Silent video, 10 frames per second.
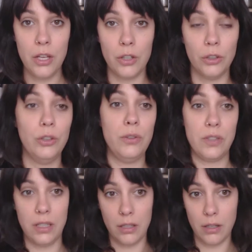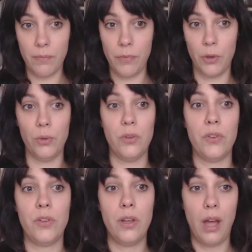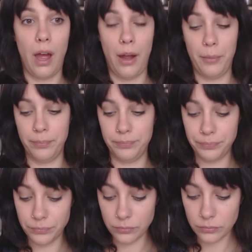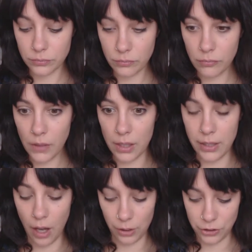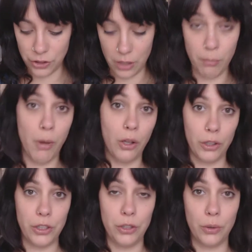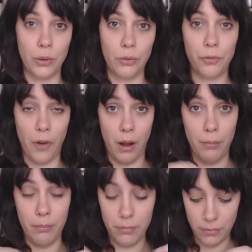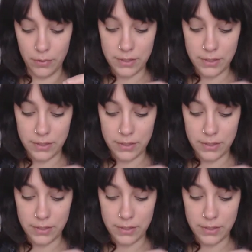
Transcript: you're losing those the oxygen molecule from